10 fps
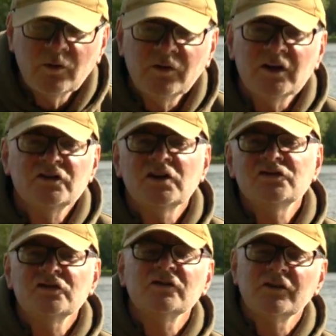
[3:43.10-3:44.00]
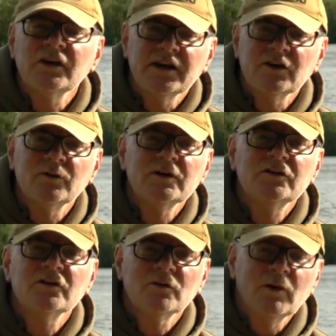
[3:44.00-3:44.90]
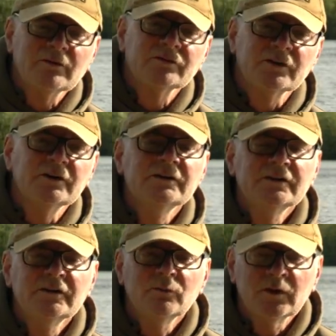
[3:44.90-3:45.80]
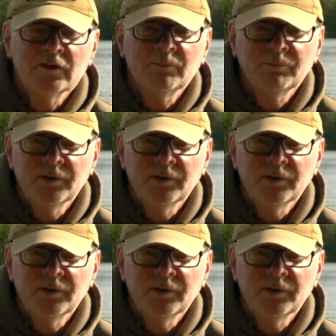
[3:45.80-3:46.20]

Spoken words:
the addition of the liquid to the wafter with the